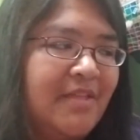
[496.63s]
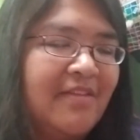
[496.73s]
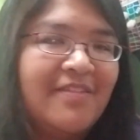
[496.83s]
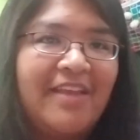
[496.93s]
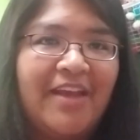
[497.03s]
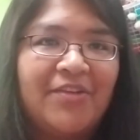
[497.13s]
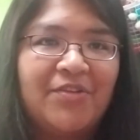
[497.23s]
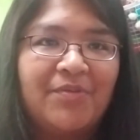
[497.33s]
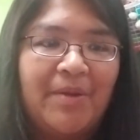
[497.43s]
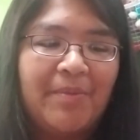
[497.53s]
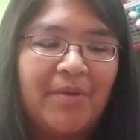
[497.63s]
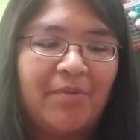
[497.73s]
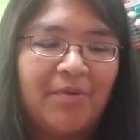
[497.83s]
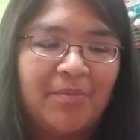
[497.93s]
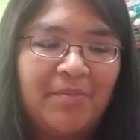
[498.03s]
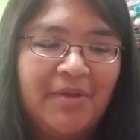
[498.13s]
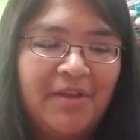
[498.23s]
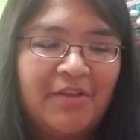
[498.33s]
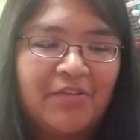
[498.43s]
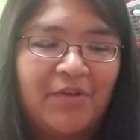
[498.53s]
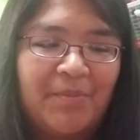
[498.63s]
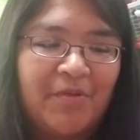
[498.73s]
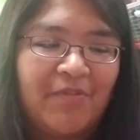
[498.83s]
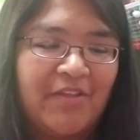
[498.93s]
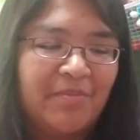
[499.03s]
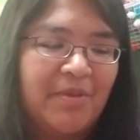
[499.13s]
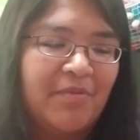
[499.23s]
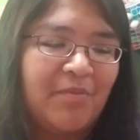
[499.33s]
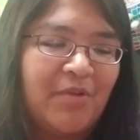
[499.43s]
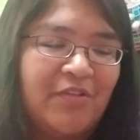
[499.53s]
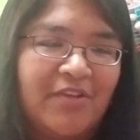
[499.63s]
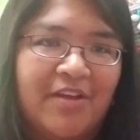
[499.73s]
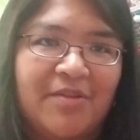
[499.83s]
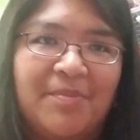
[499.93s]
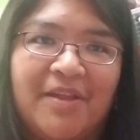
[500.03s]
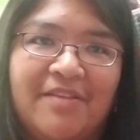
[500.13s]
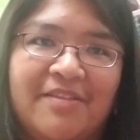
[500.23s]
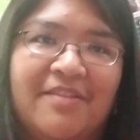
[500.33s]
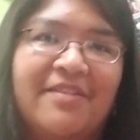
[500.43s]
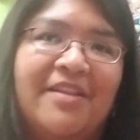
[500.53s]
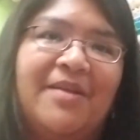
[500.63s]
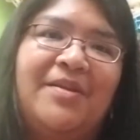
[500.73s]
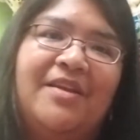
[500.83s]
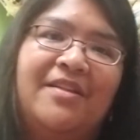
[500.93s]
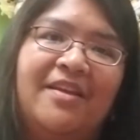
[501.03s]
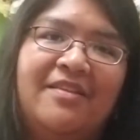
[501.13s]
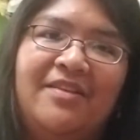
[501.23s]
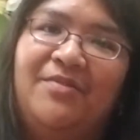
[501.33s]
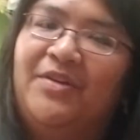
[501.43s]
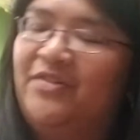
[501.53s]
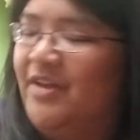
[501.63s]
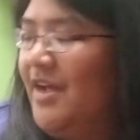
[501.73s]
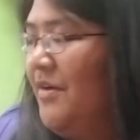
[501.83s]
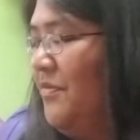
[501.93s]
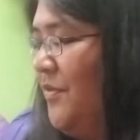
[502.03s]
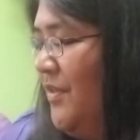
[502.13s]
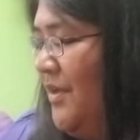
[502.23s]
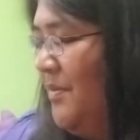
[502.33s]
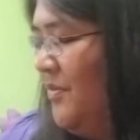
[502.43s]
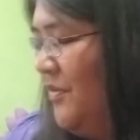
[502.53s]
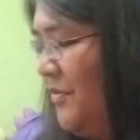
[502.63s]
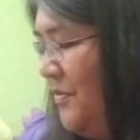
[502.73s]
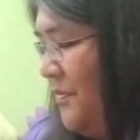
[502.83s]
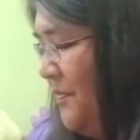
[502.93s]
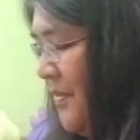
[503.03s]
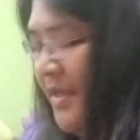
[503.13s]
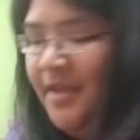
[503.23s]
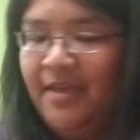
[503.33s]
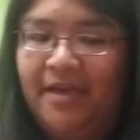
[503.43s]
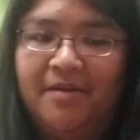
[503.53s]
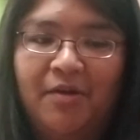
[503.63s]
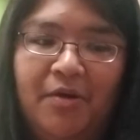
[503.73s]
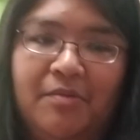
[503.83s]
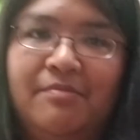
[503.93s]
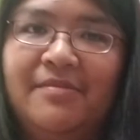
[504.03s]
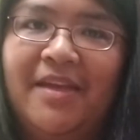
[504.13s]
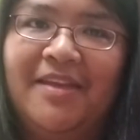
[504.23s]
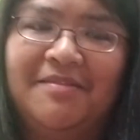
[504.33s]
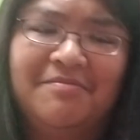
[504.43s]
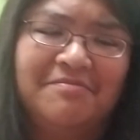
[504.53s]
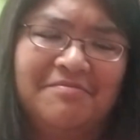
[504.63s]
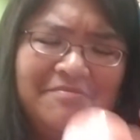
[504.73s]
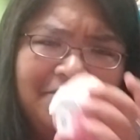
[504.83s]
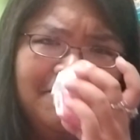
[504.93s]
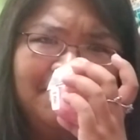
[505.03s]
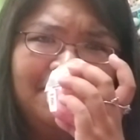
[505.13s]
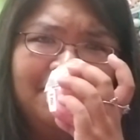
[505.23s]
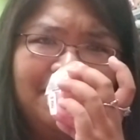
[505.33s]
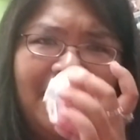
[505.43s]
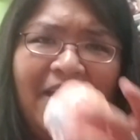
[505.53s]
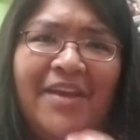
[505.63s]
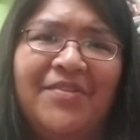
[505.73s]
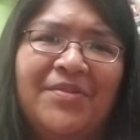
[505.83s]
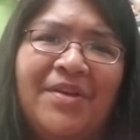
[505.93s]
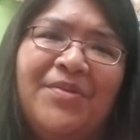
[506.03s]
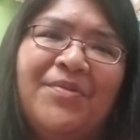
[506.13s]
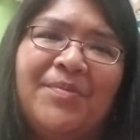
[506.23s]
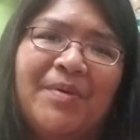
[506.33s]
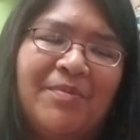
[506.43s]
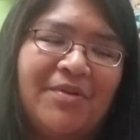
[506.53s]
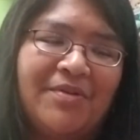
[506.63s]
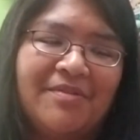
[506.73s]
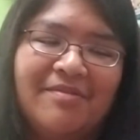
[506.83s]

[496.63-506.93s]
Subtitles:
scattered around my room, so it prevents me from reaching other places and I get lazy reaching out for them. So yeah. Oh, and yeah, I don't remember